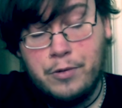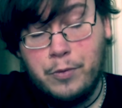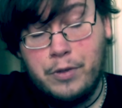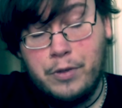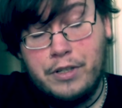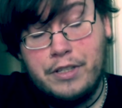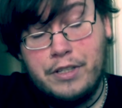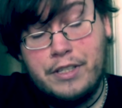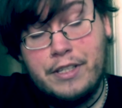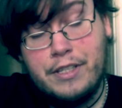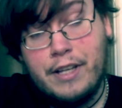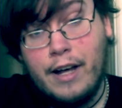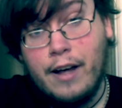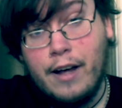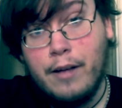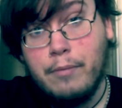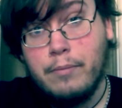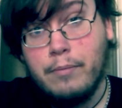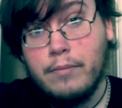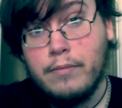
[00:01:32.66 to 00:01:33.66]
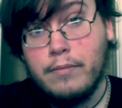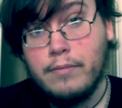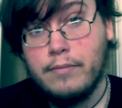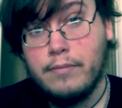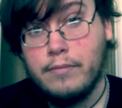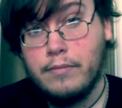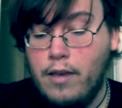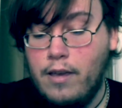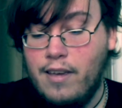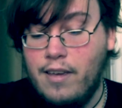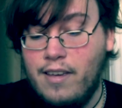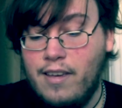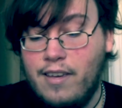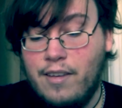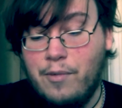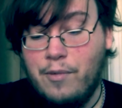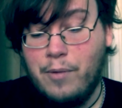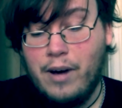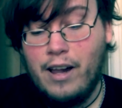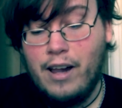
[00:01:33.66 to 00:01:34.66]
wouldn't stop.
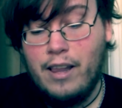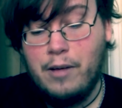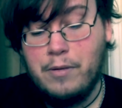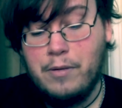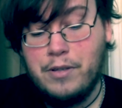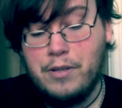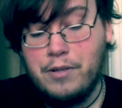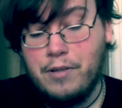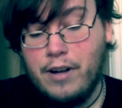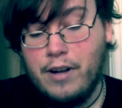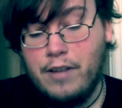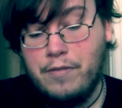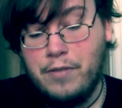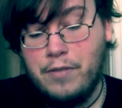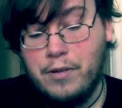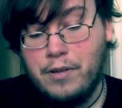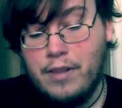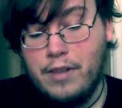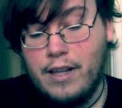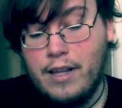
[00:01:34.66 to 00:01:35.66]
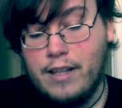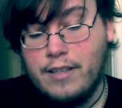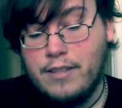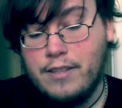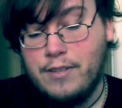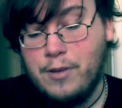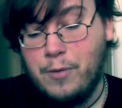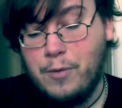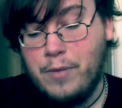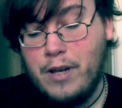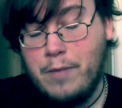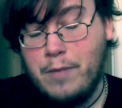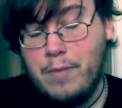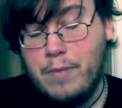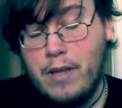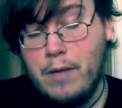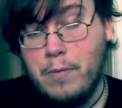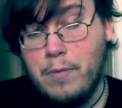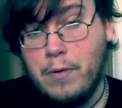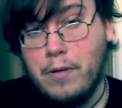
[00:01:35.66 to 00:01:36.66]
And while I was grateful that so many
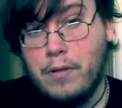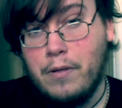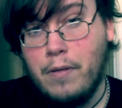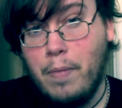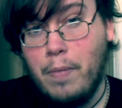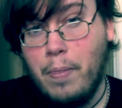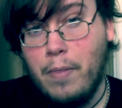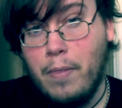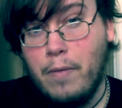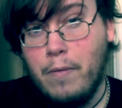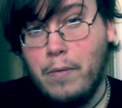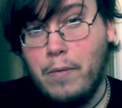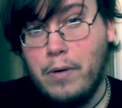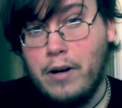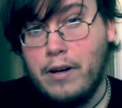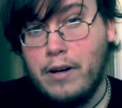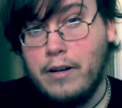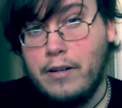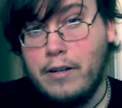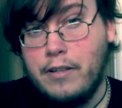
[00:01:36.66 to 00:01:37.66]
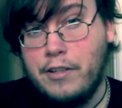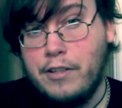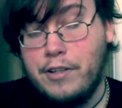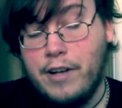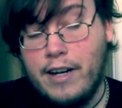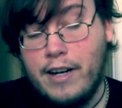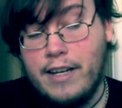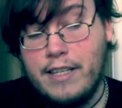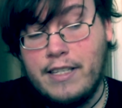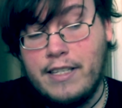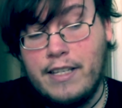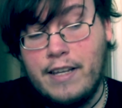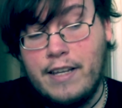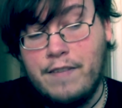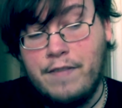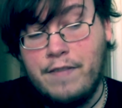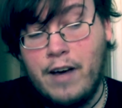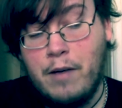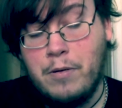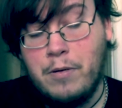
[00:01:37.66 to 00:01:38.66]
people were trying to see
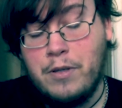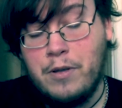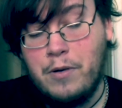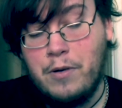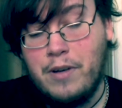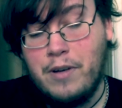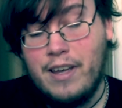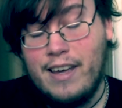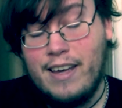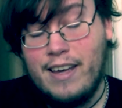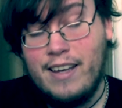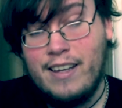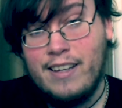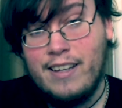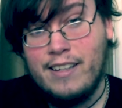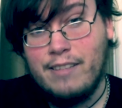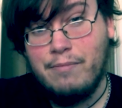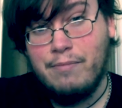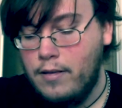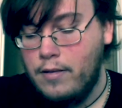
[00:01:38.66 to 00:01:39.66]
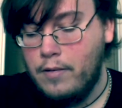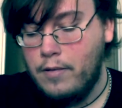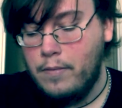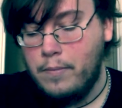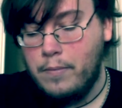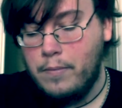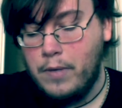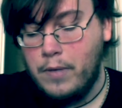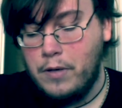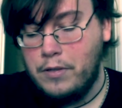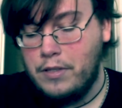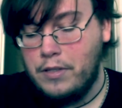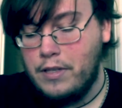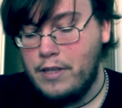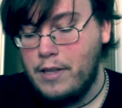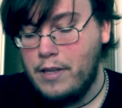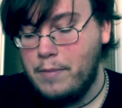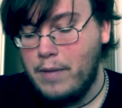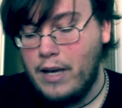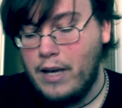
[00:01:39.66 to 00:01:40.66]
if I was okay, most of
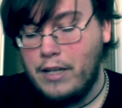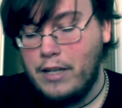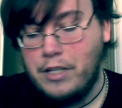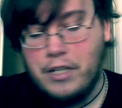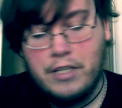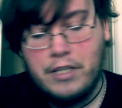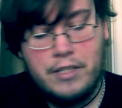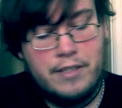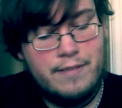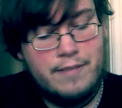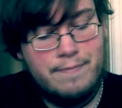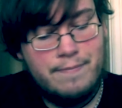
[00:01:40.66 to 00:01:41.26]
them I just